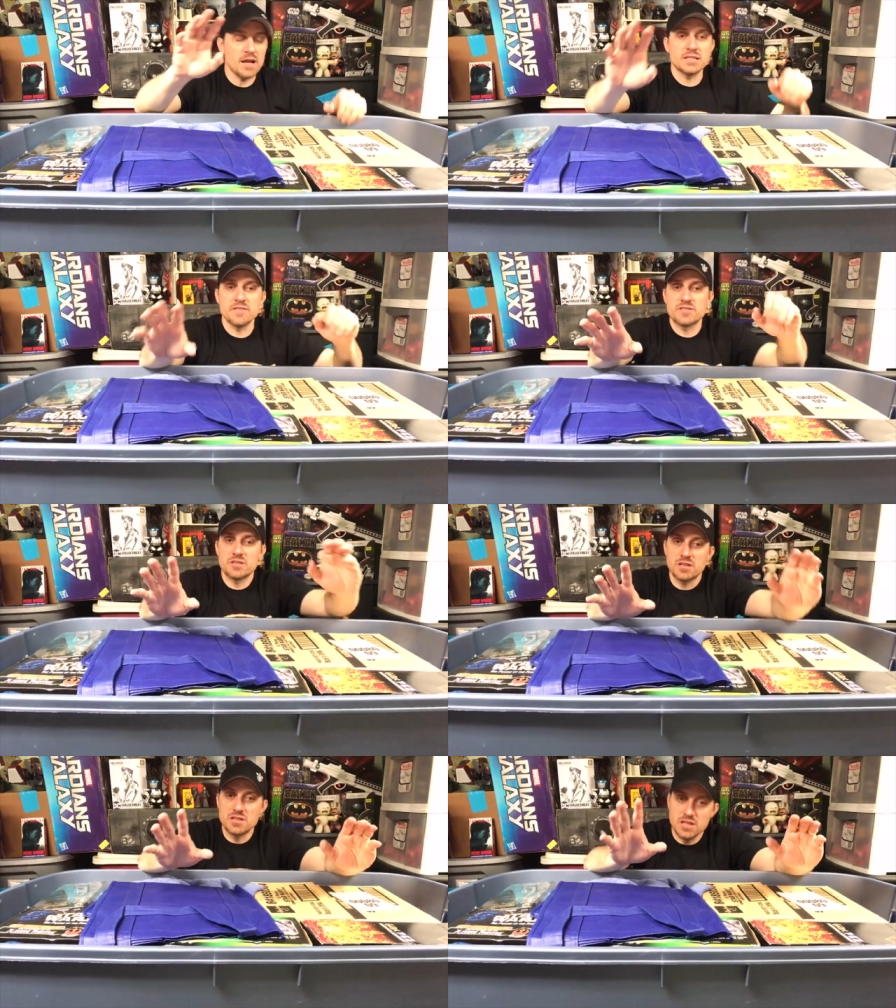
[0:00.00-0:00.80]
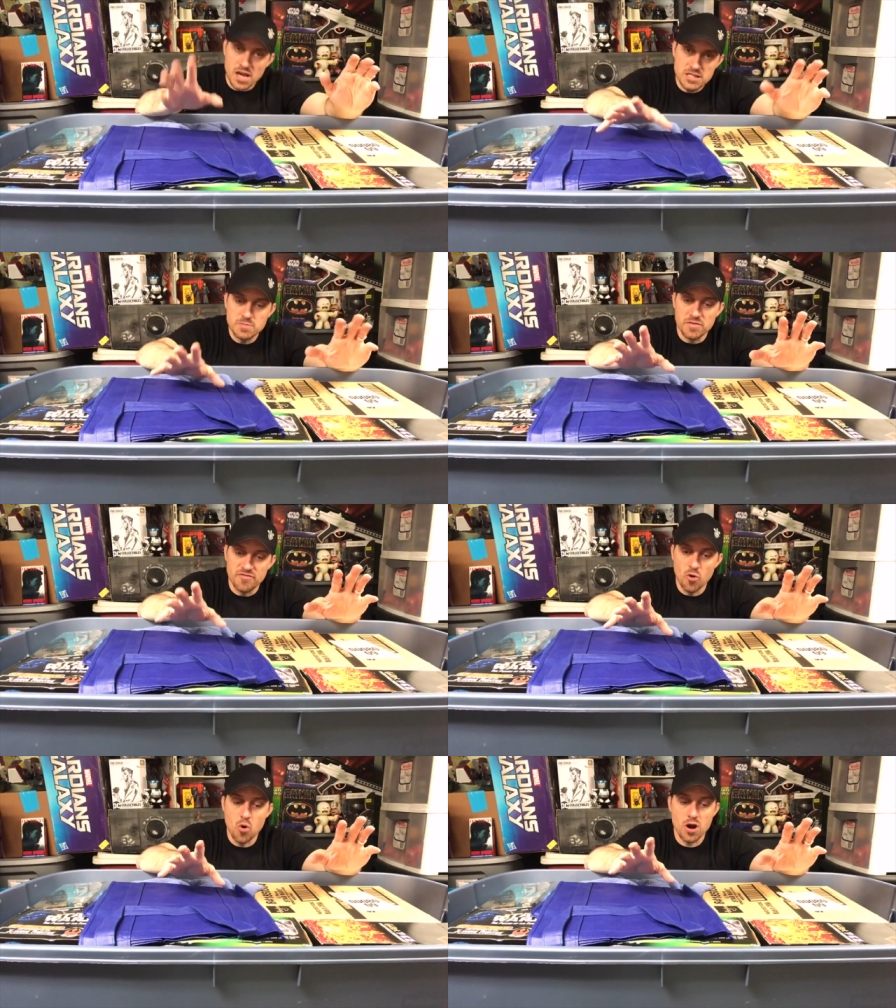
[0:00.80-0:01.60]
I discussed
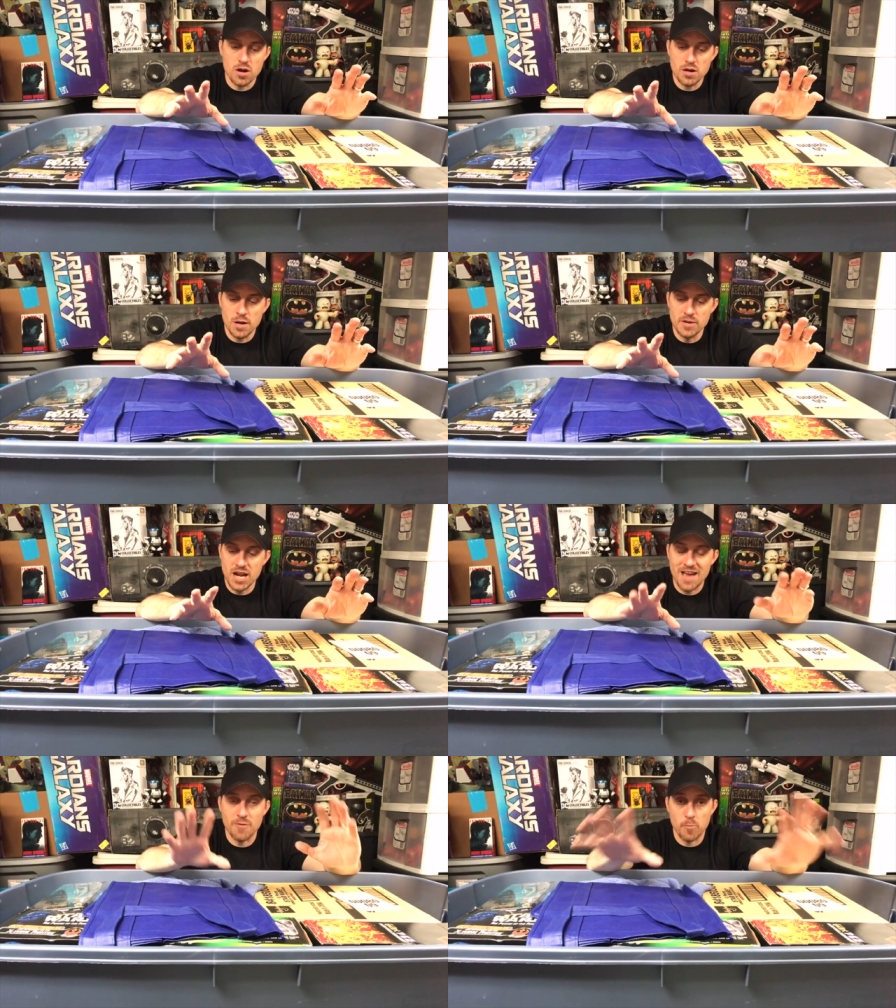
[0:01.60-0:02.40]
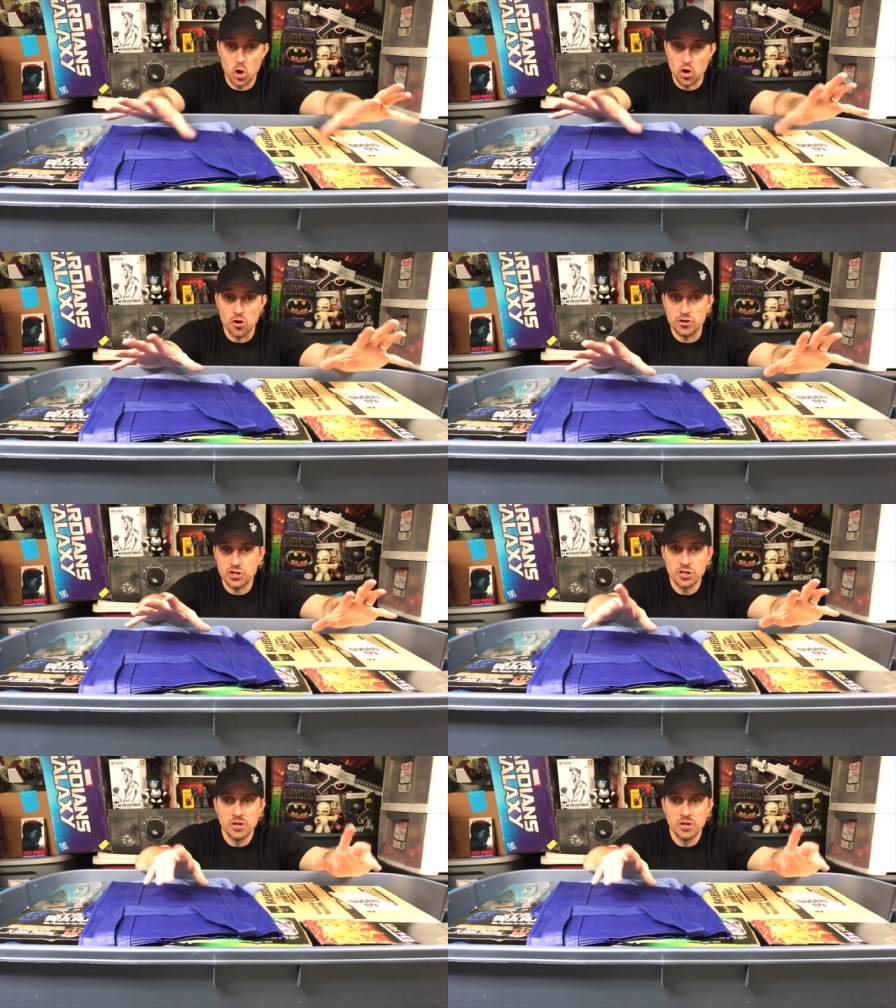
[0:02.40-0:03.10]
before, I'm going to have a purge.